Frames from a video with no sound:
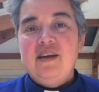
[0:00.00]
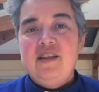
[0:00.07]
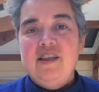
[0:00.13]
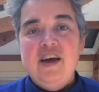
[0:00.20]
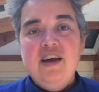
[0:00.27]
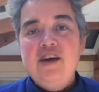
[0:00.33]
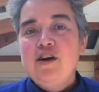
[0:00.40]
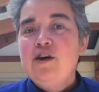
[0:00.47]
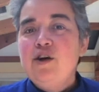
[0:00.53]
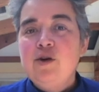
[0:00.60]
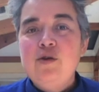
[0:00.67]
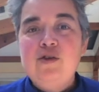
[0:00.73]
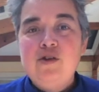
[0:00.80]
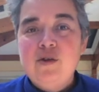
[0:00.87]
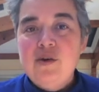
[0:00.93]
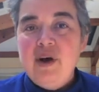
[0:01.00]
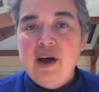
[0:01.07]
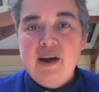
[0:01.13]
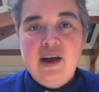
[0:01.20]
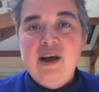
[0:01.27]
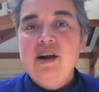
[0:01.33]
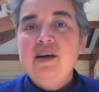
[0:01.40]
they can go to
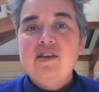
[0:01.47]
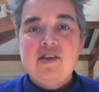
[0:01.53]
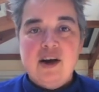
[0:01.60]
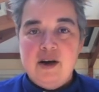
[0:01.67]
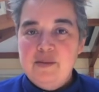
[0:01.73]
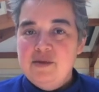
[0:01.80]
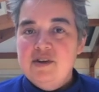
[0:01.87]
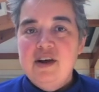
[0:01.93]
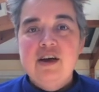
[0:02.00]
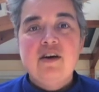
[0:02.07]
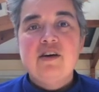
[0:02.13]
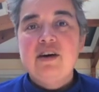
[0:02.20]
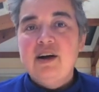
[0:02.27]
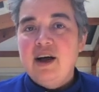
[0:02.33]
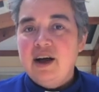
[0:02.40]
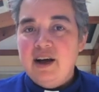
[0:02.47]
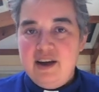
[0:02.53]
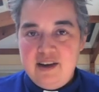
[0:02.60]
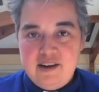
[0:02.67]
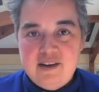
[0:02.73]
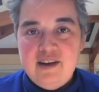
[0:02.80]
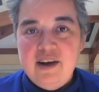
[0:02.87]
at any time, day or night,
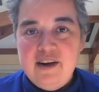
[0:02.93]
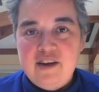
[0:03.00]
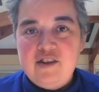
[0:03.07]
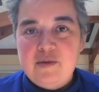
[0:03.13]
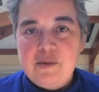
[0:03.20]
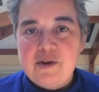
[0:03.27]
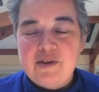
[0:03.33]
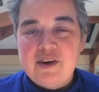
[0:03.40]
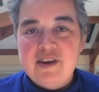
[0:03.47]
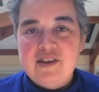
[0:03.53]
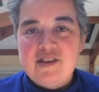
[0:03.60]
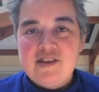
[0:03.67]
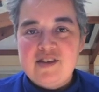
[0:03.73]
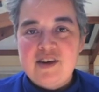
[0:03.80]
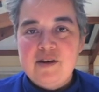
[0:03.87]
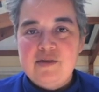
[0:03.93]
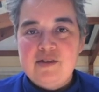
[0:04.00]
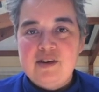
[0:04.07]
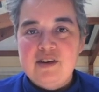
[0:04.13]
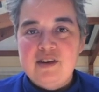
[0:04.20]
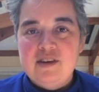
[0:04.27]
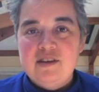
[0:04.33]
and experience
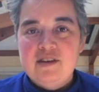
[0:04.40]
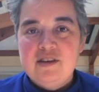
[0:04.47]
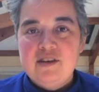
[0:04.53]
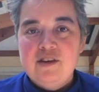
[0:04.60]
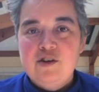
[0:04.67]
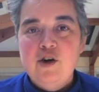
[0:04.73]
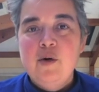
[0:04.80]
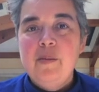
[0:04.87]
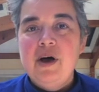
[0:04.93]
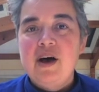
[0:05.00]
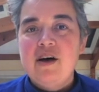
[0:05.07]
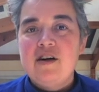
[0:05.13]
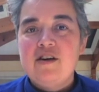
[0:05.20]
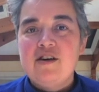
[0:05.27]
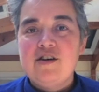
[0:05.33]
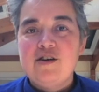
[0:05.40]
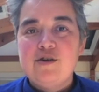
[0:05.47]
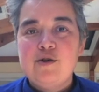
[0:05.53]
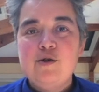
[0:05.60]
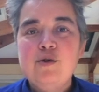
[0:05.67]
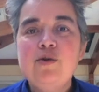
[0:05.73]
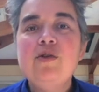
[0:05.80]
safety, no matter
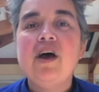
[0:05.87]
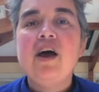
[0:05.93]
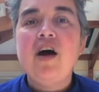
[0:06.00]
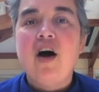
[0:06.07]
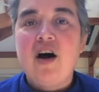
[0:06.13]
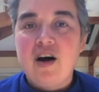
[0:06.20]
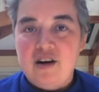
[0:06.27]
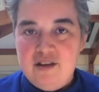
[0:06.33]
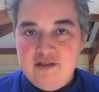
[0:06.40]
who they are.